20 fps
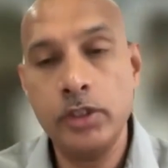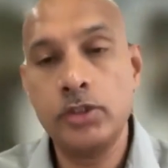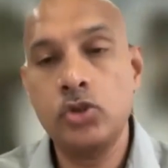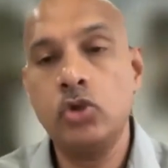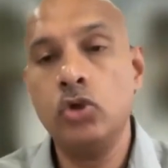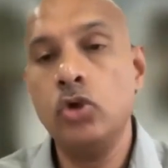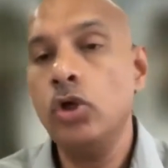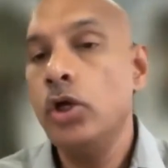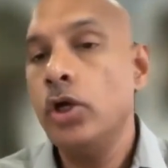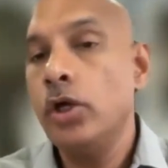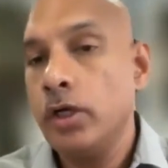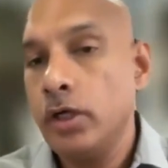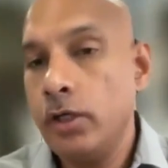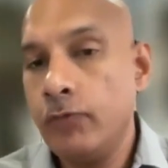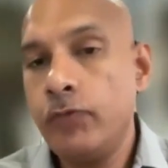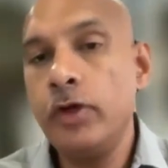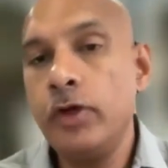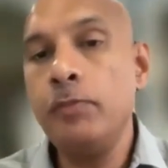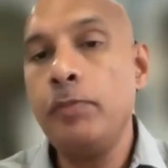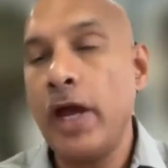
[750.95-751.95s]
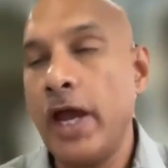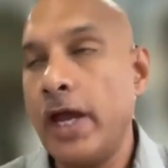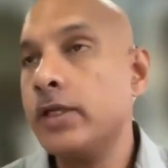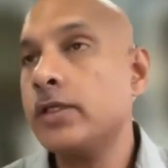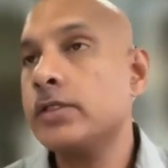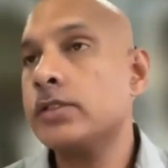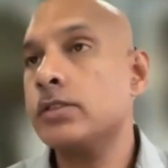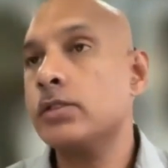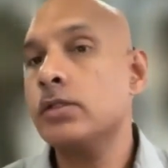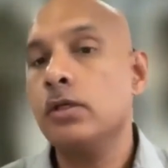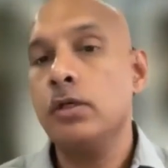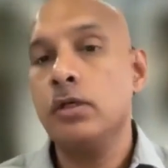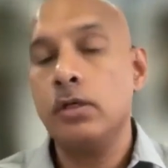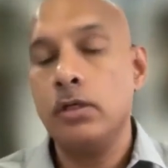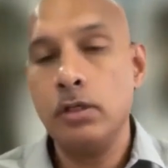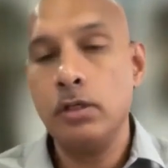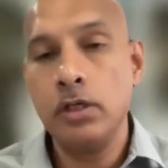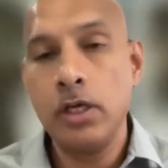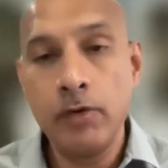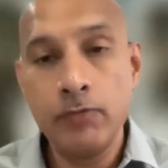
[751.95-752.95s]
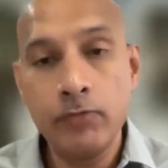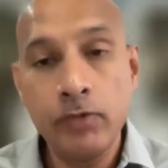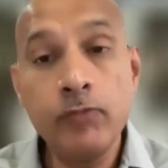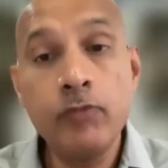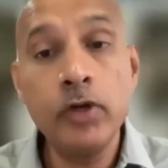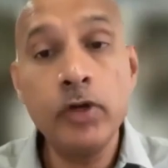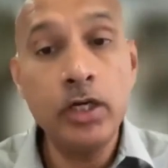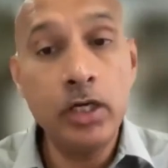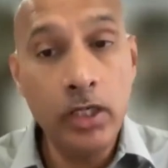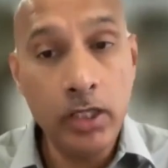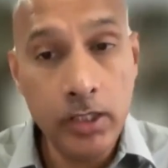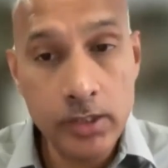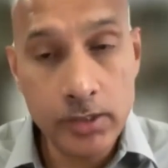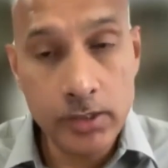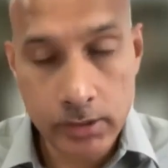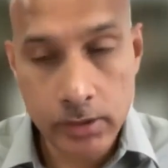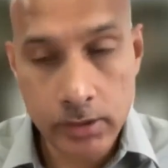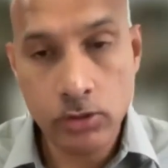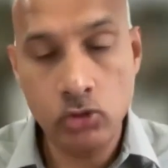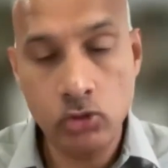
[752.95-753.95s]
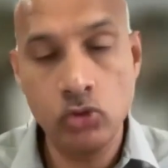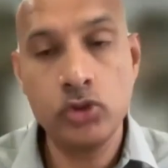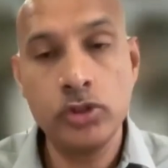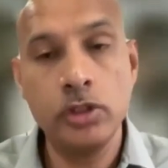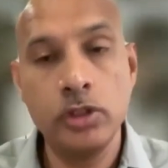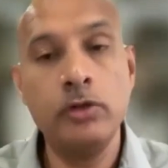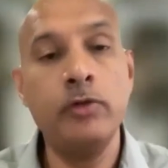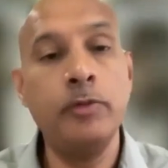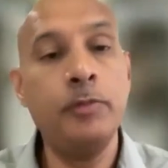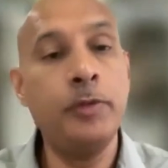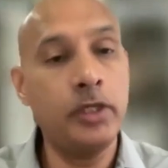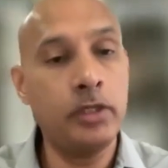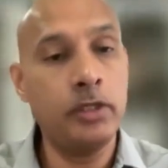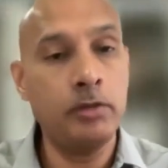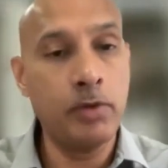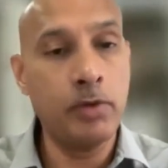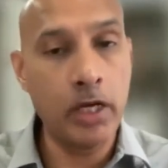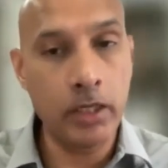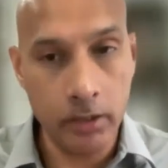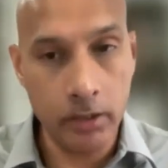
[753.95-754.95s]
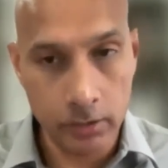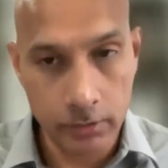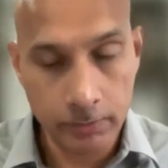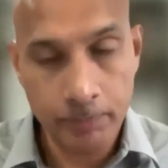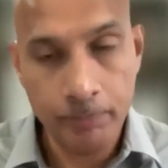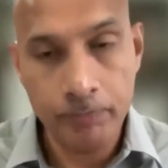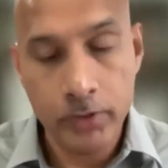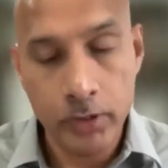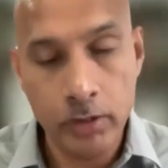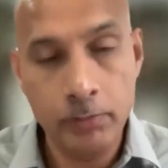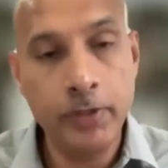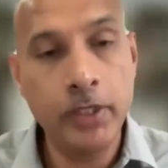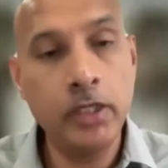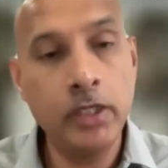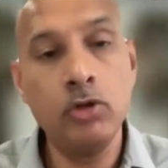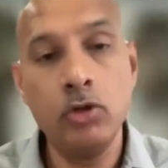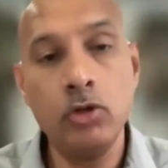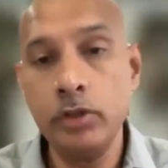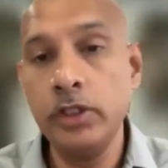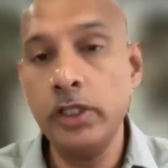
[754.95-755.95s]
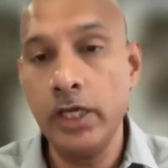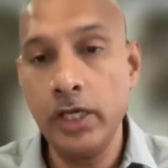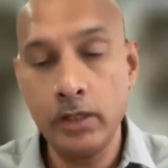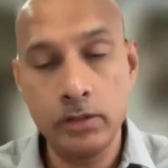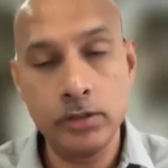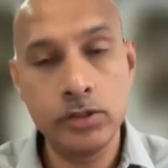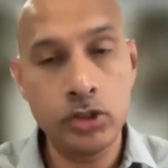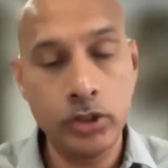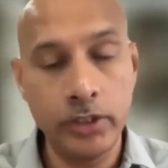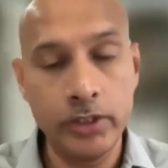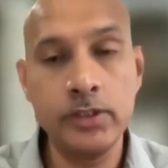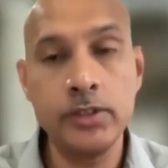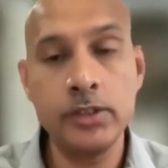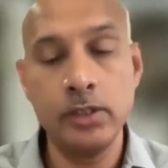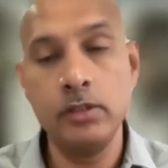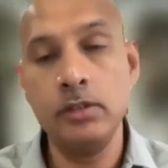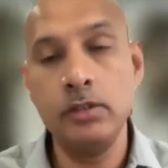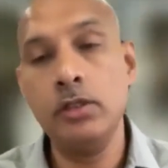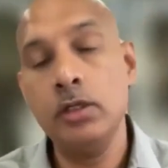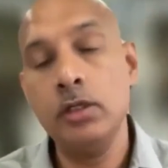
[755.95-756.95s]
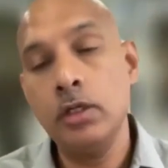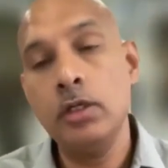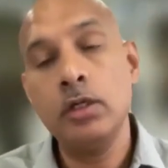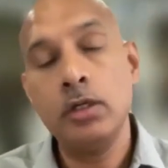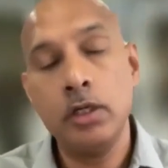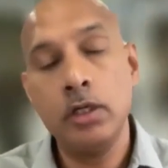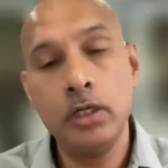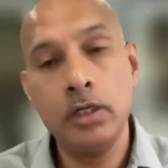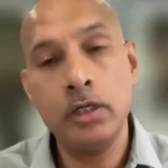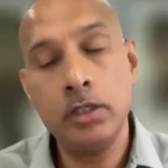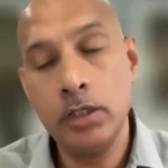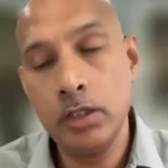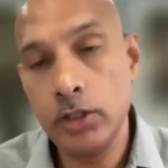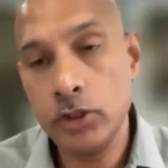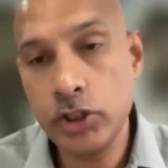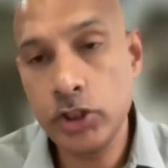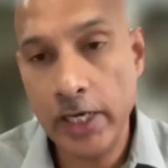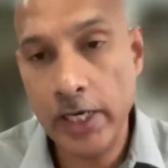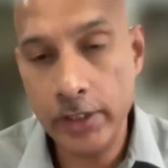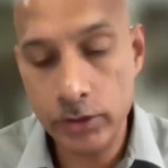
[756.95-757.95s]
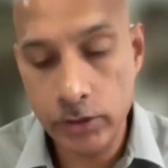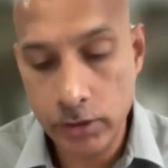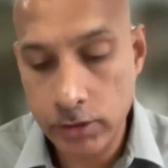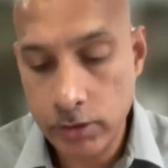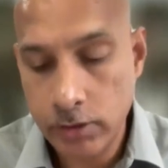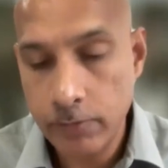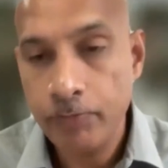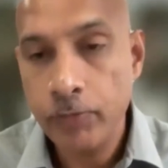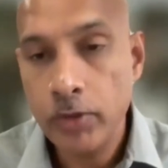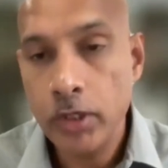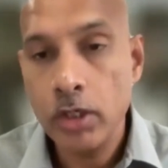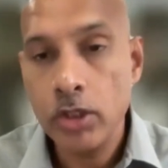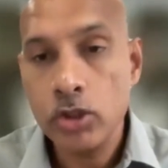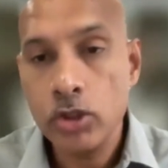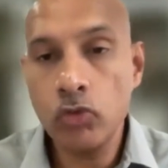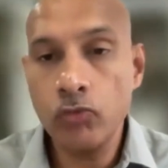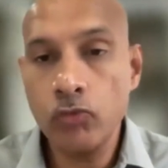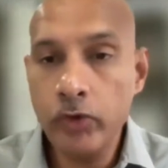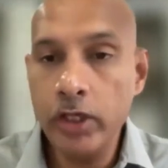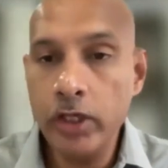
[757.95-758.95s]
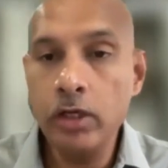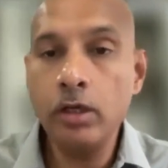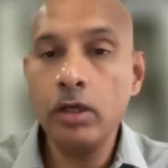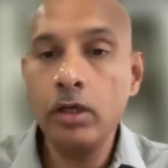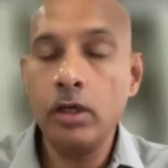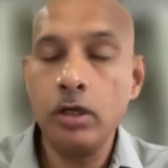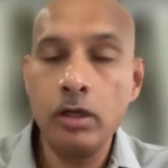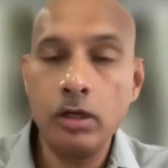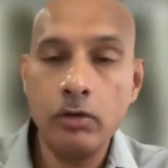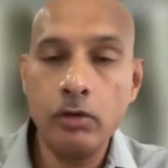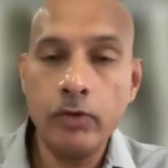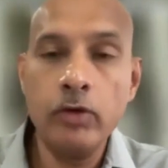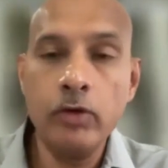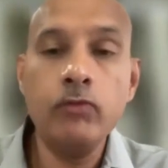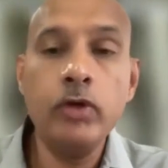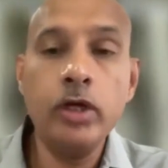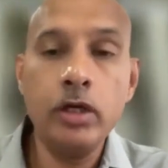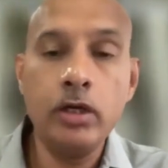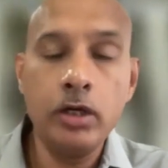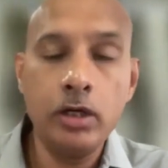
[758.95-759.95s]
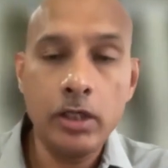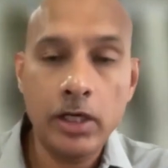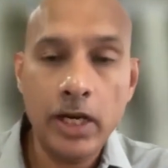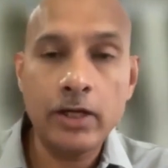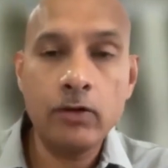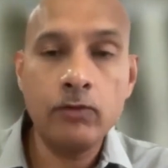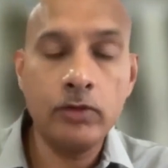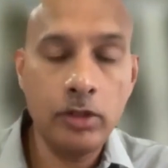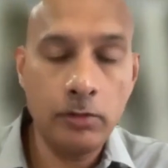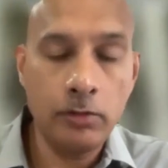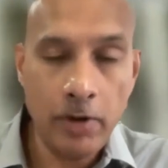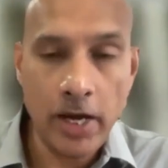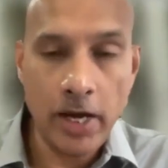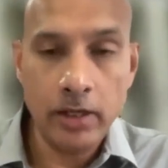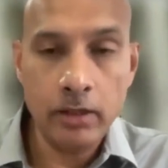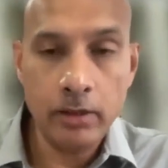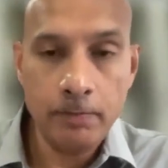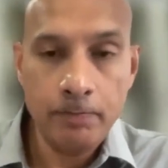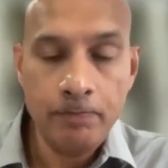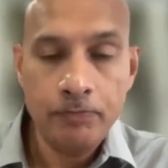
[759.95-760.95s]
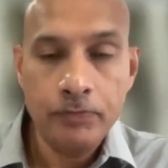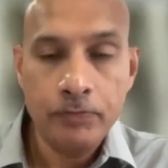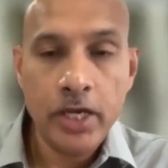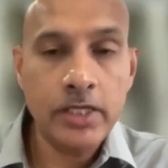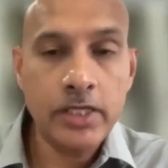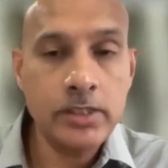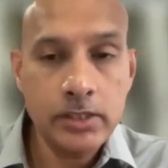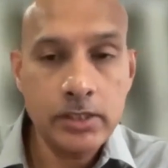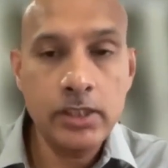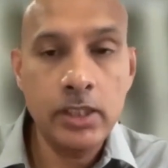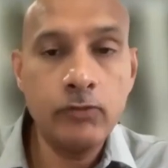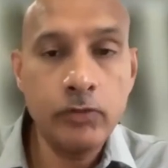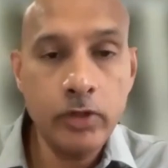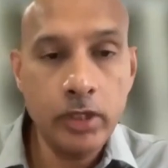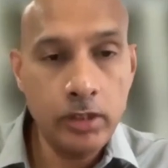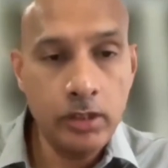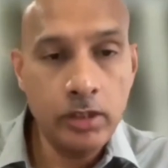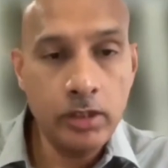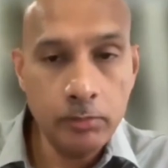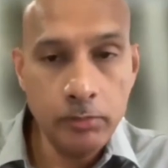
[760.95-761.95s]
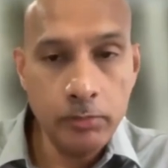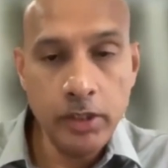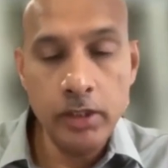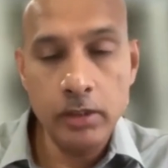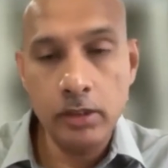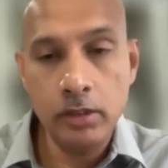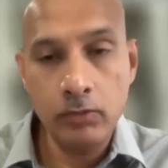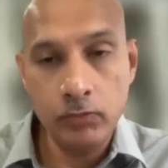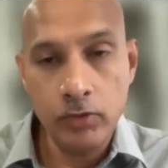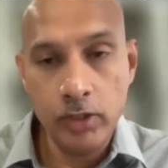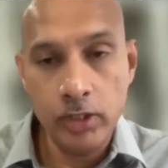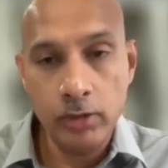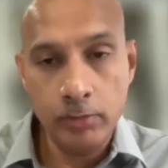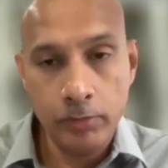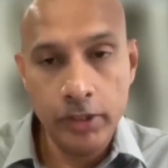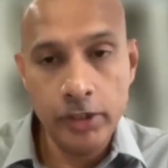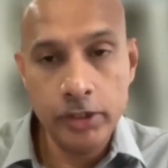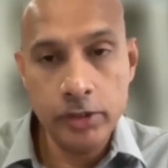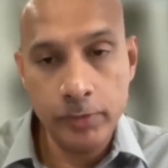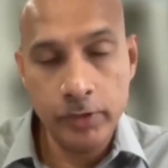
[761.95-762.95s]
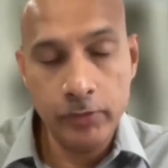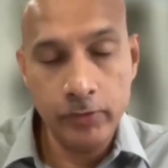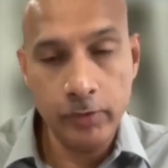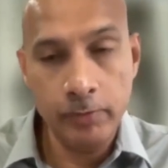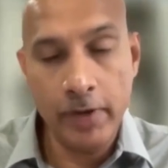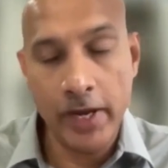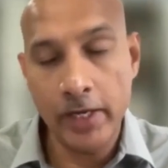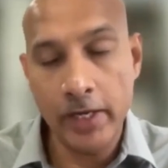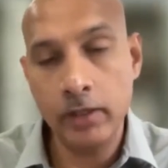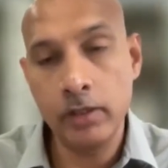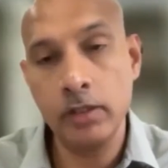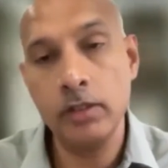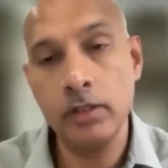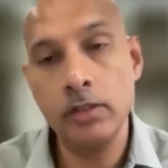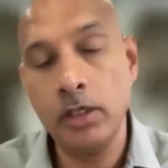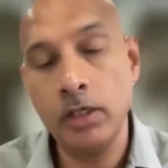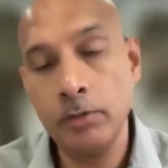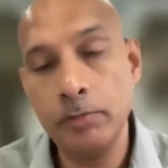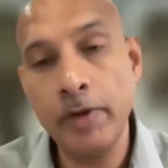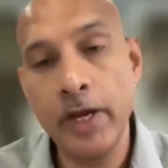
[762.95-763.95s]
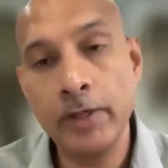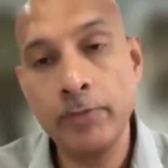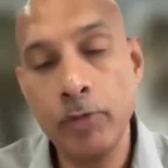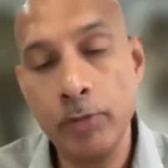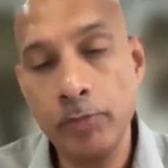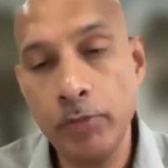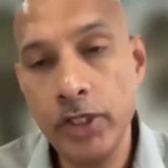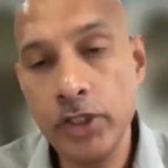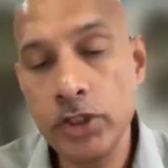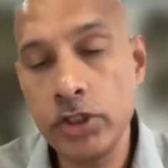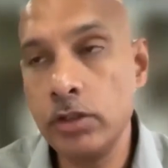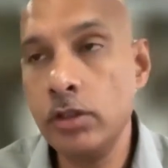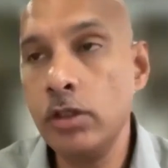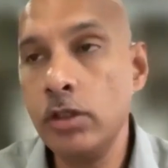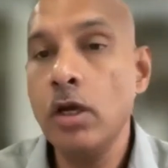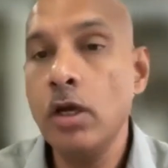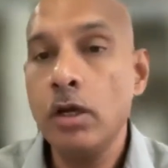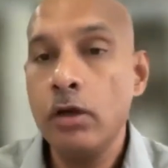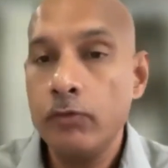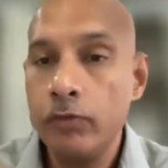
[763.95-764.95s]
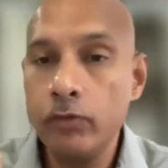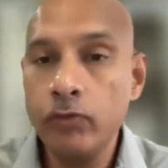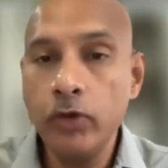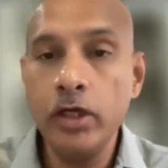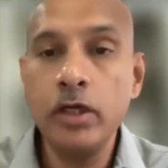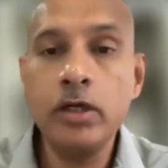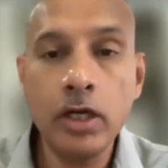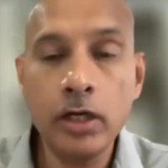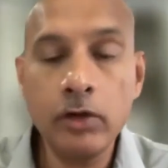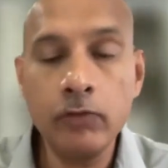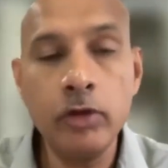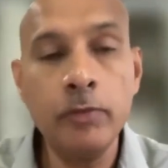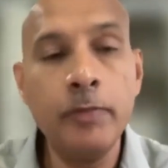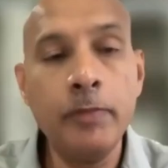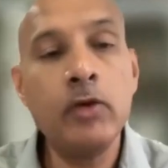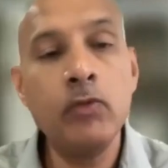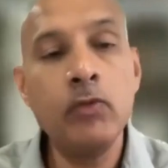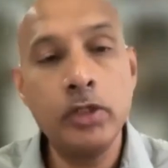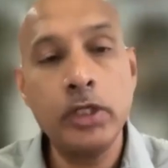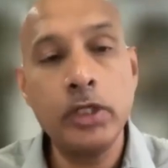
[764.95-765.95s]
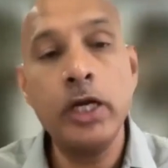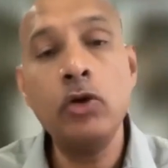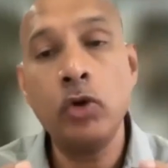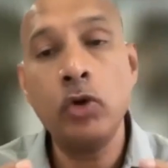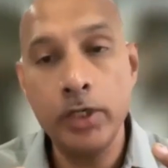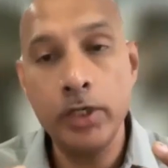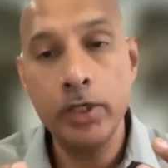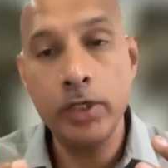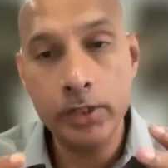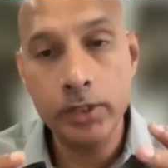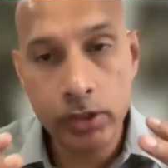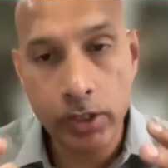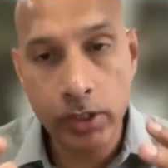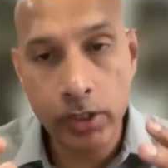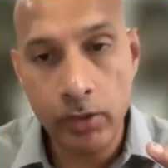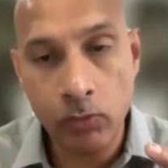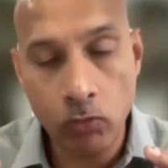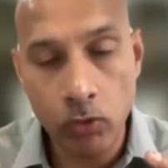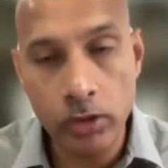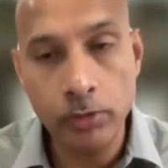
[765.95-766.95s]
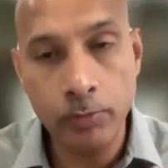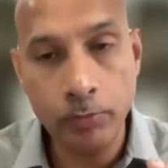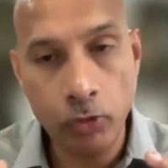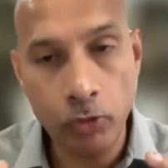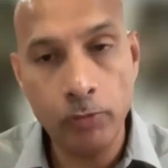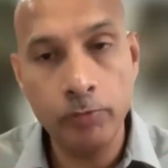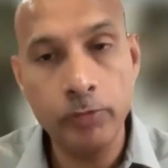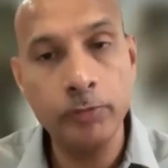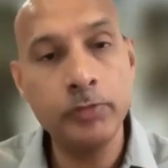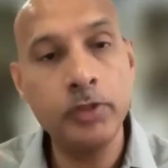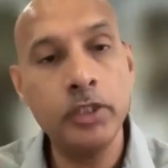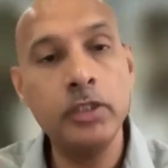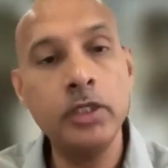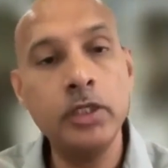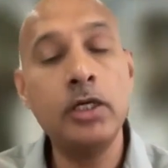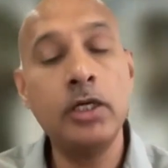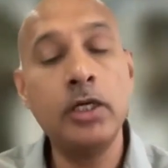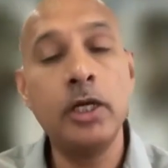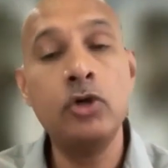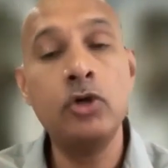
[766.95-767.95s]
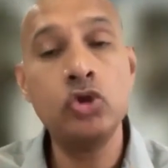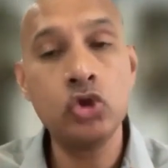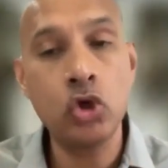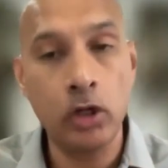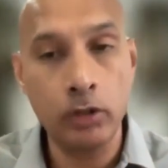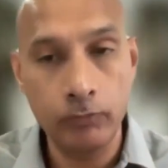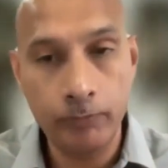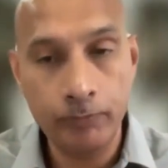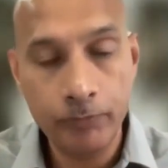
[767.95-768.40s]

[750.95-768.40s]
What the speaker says: So different banks have different needs to serve a particular market, depending on their strengths and challenges. So when we interact with a bank, as I said, we are intermediary. We are a bridge between a bank and the unbanked population. When we interact with the bank, we try to understand what the problem that they're trying to solve.